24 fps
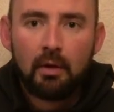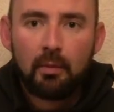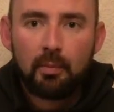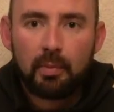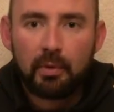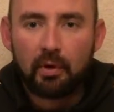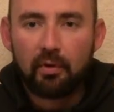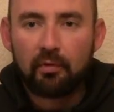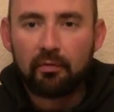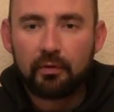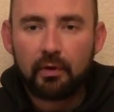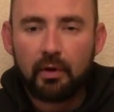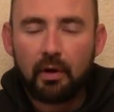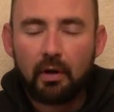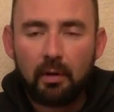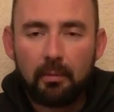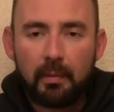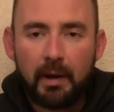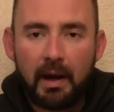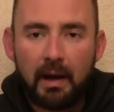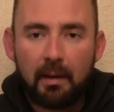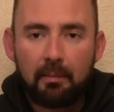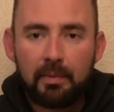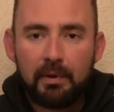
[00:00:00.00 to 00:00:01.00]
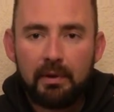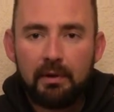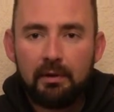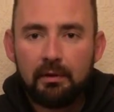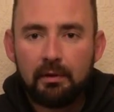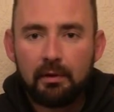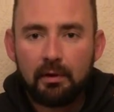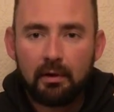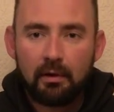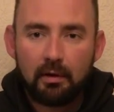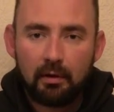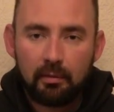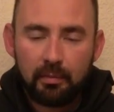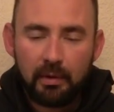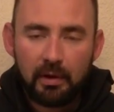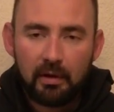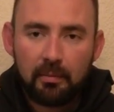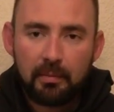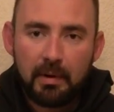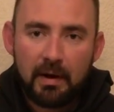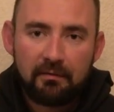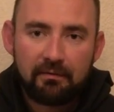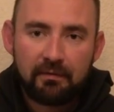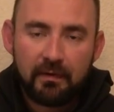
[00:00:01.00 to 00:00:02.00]
But overall, I'm happy. I'm
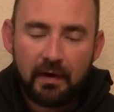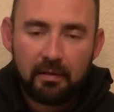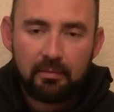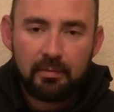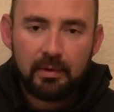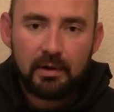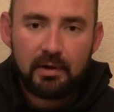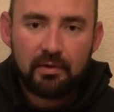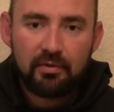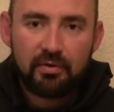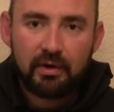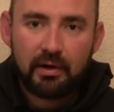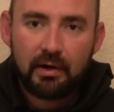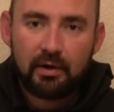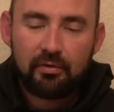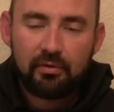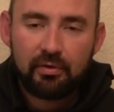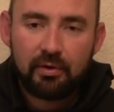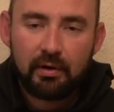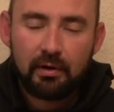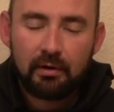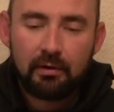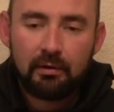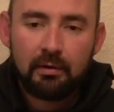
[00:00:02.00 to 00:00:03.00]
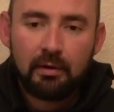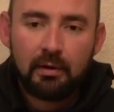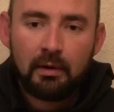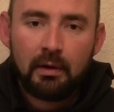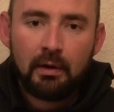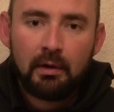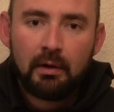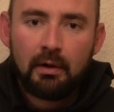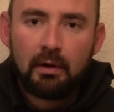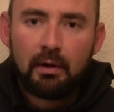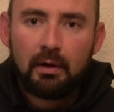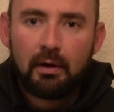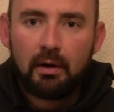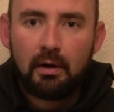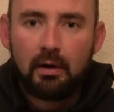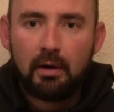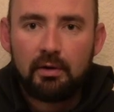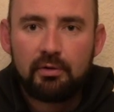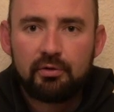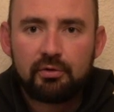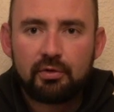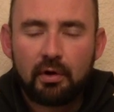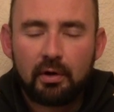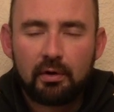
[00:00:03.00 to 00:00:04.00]
getting about 5 minutes, like I said.
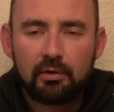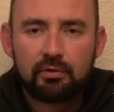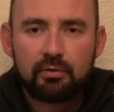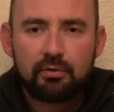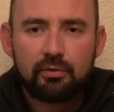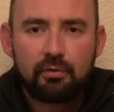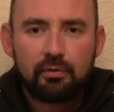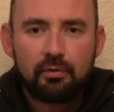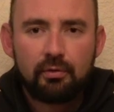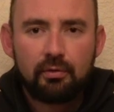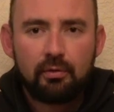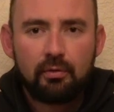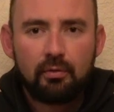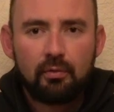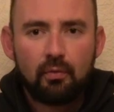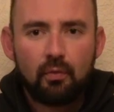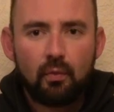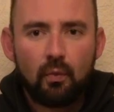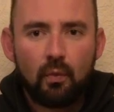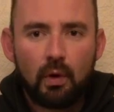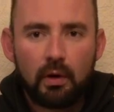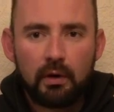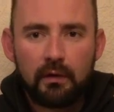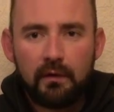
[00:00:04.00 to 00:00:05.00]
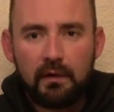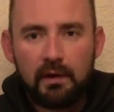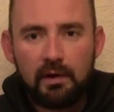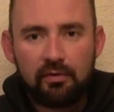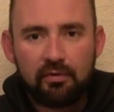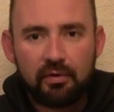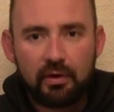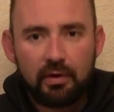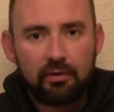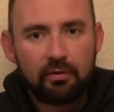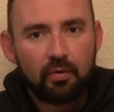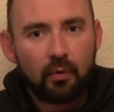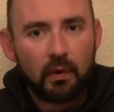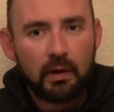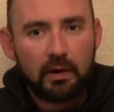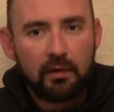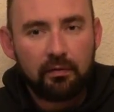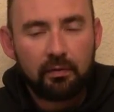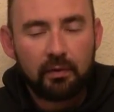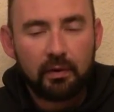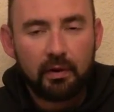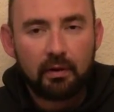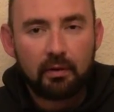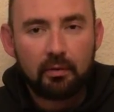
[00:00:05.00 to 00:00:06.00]
I charged one of these at
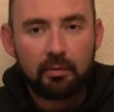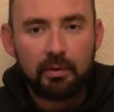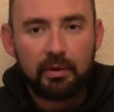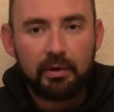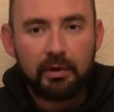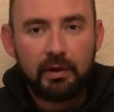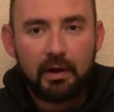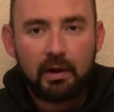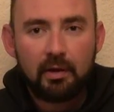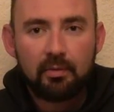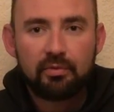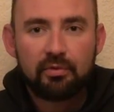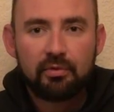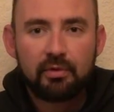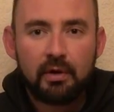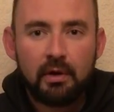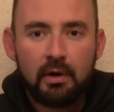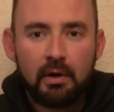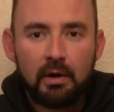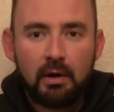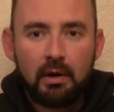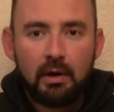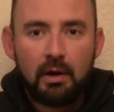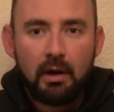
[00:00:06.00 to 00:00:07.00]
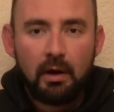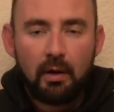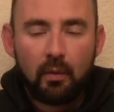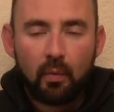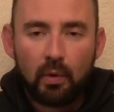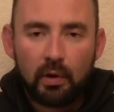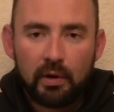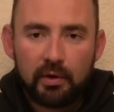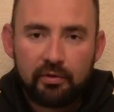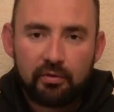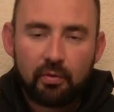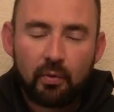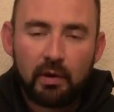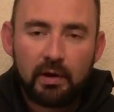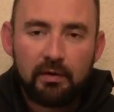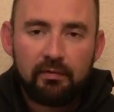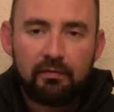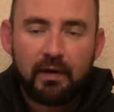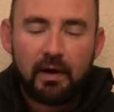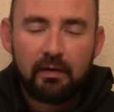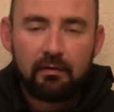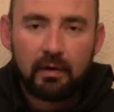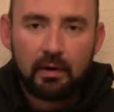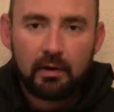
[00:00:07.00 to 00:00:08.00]
2300 milliamps and one at
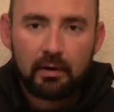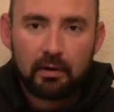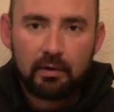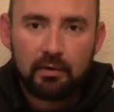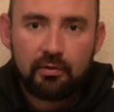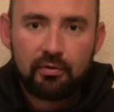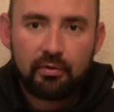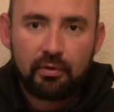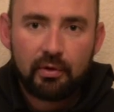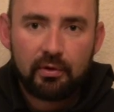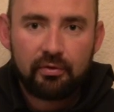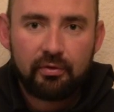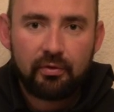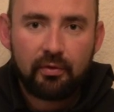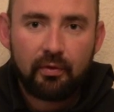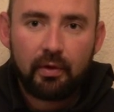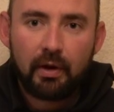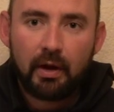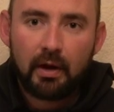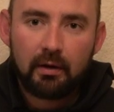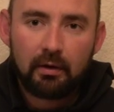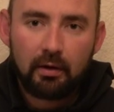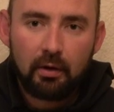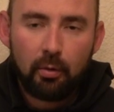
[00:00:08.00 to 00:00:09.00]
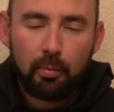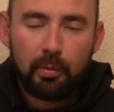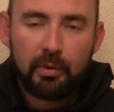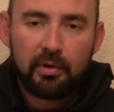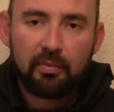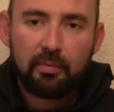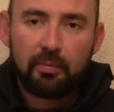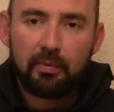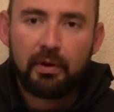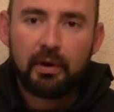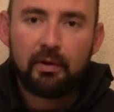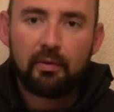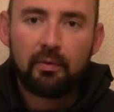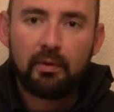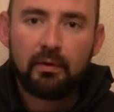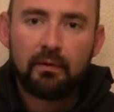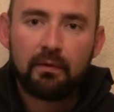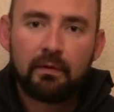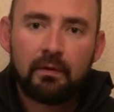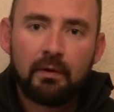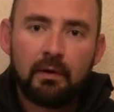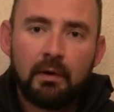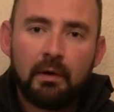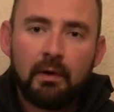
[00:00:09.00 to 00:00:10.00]
2500, so I still got a little bit to play
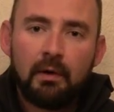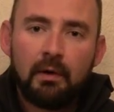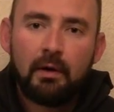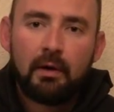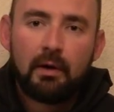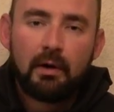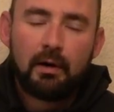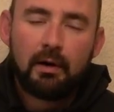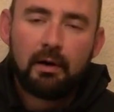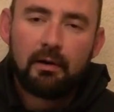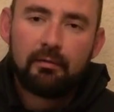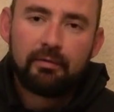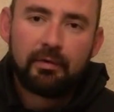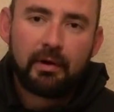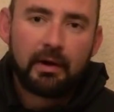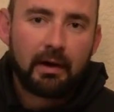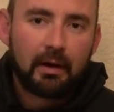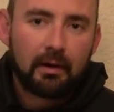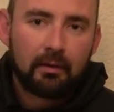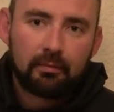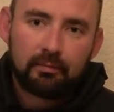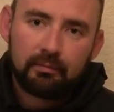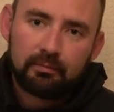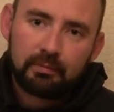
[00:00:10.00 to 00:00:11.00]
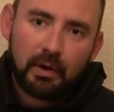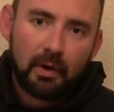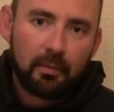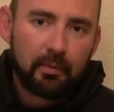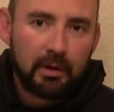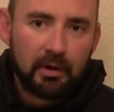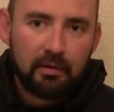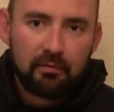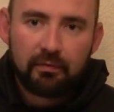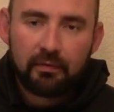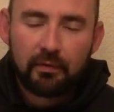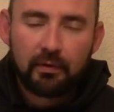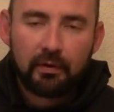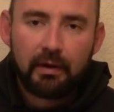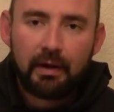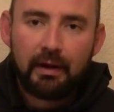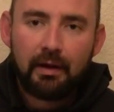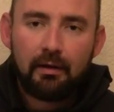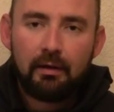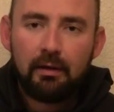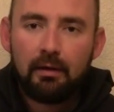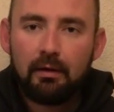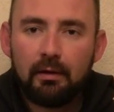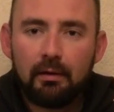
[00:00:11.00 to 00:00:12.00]
with. If I got coming in for a
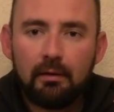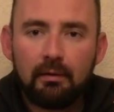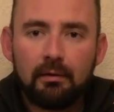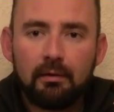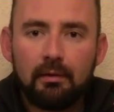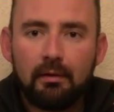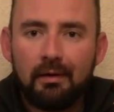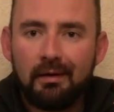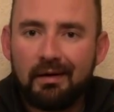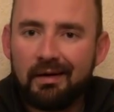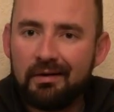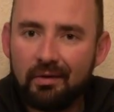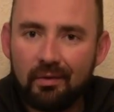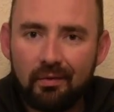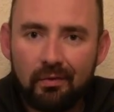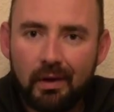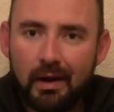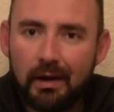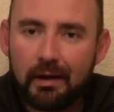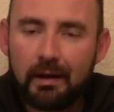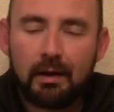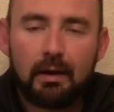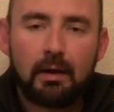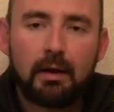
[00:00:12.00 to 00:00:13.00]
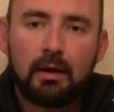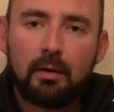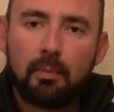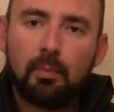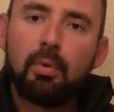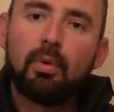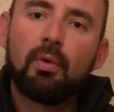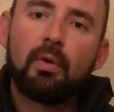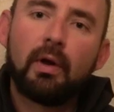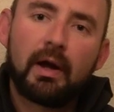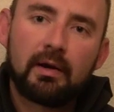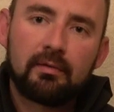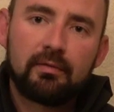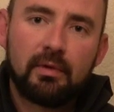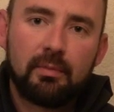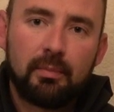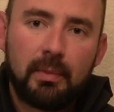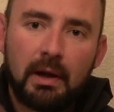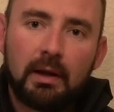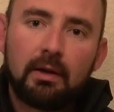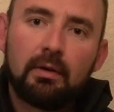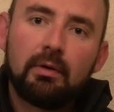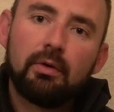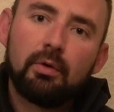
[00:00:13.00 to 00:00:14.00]
landing and I don't like it, I can pull out of it,
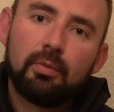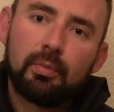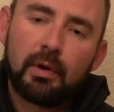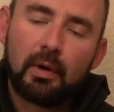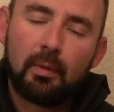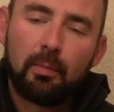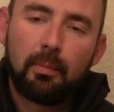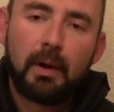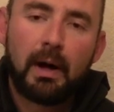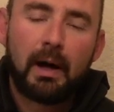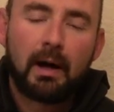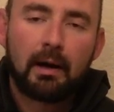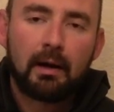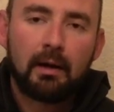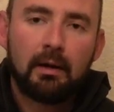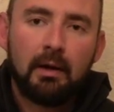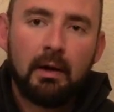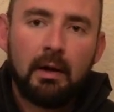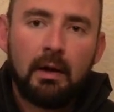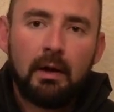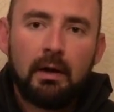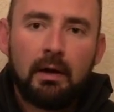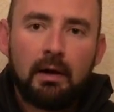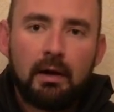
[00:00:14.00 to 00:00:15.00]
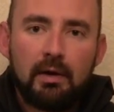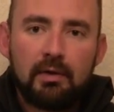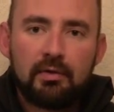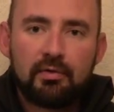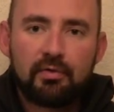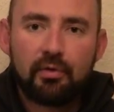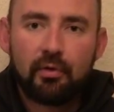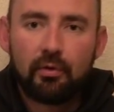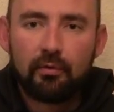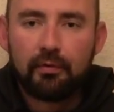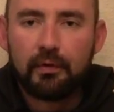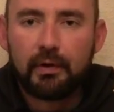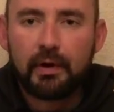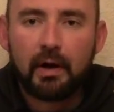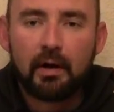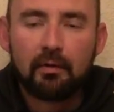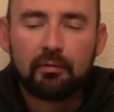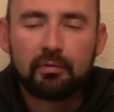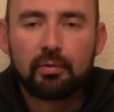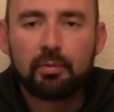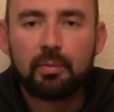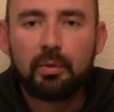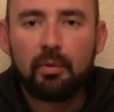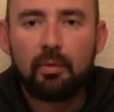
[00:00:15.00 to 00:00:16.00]
make a loop, come back, and still feel
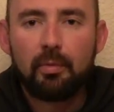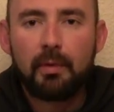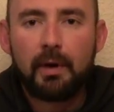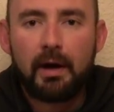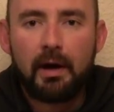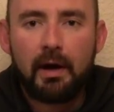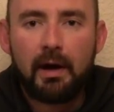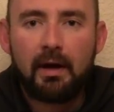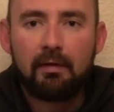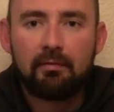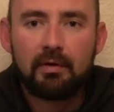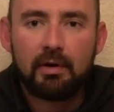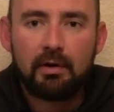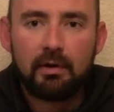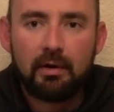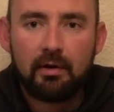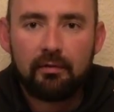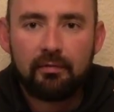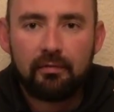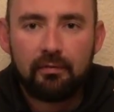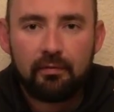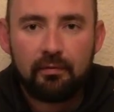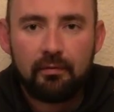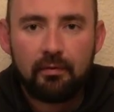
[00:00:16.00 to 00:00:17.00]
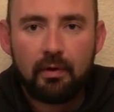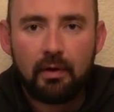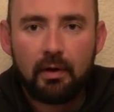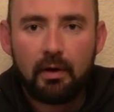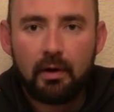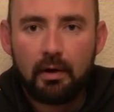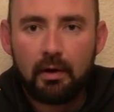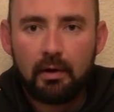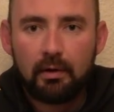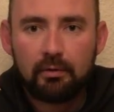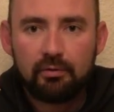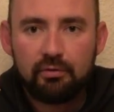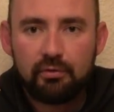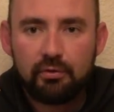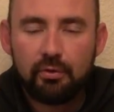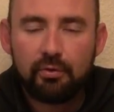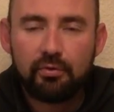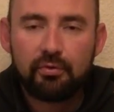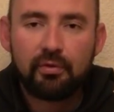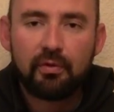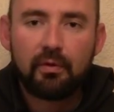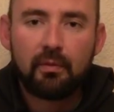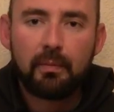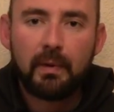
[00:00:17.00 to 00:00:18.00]
comfortable about having enough
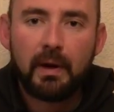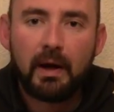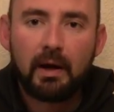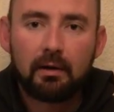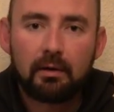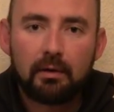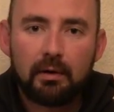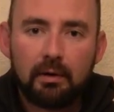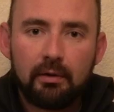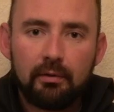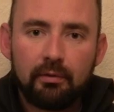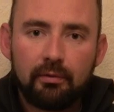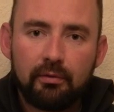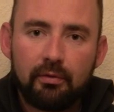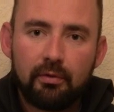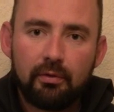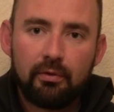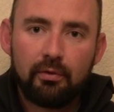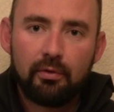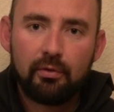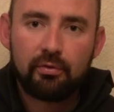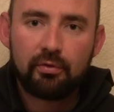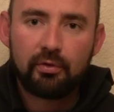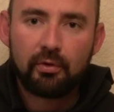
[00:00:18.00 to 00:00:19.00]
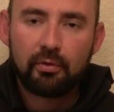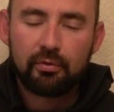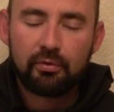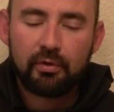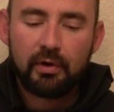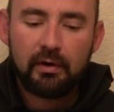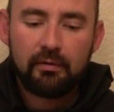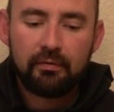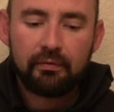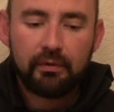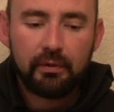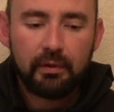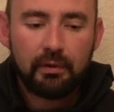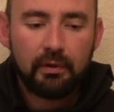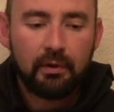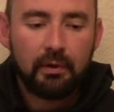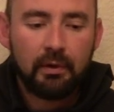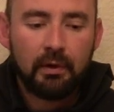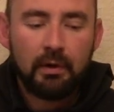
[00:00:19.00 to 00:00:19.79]
juice in the battery to do so safely.